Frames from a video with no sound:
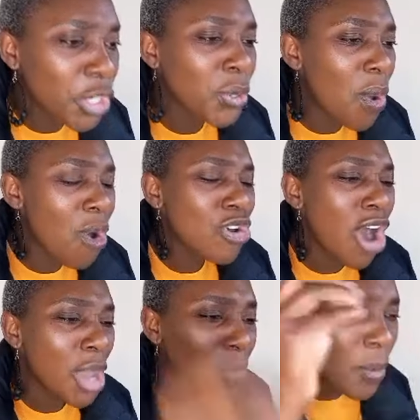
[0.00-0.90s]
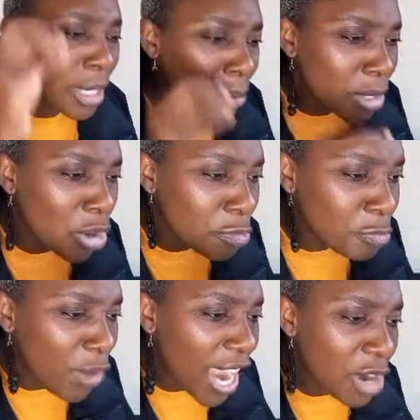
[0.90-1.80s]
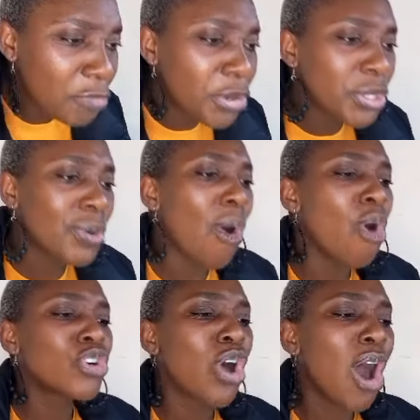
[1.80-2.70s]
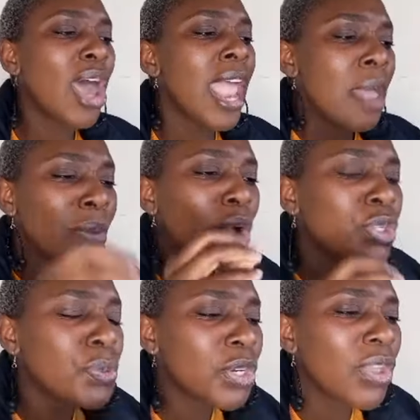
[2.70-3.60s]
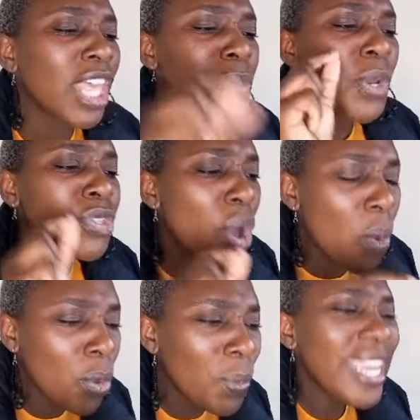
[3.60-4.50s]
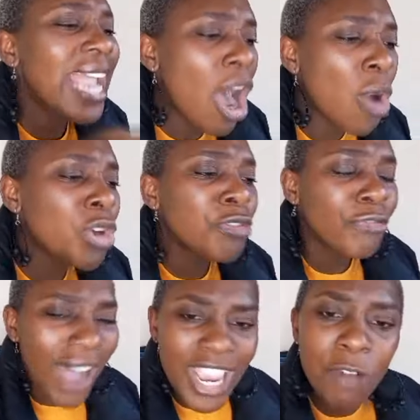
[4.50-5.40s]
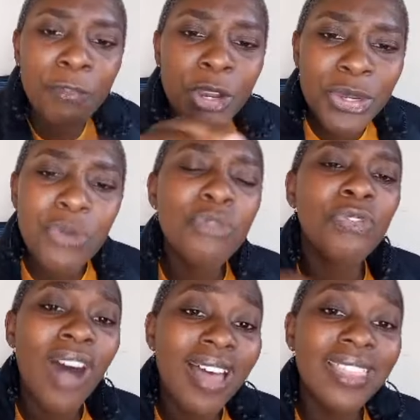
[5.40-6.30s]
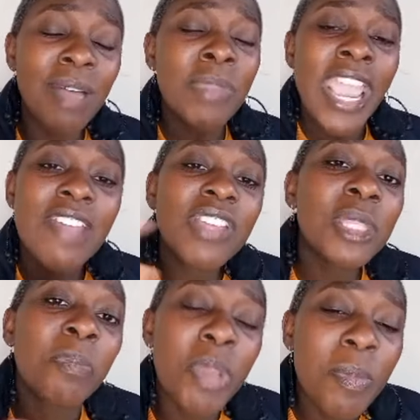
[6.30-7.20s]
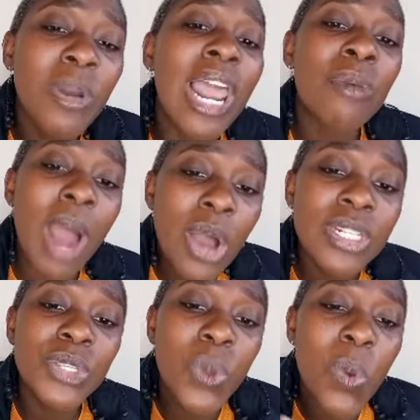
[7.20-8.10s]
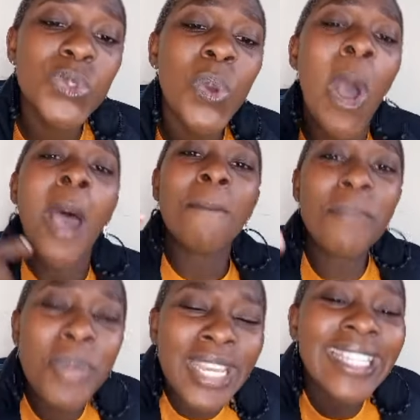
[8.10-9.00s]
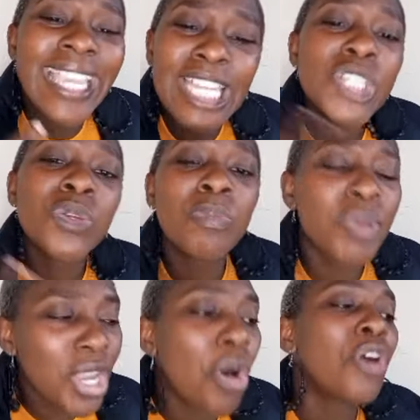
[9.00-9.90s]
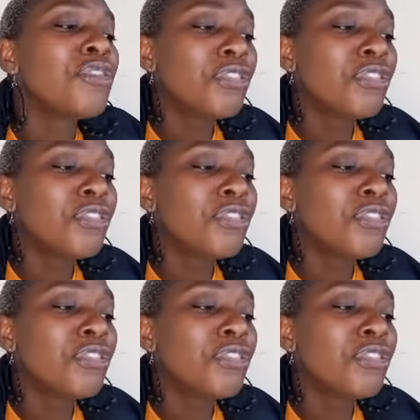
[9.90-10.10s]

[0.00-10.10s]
you, oh God, we want to be on fire for you, oh God, because we know that we are on fire for you, Father, even the people around us also begin to be on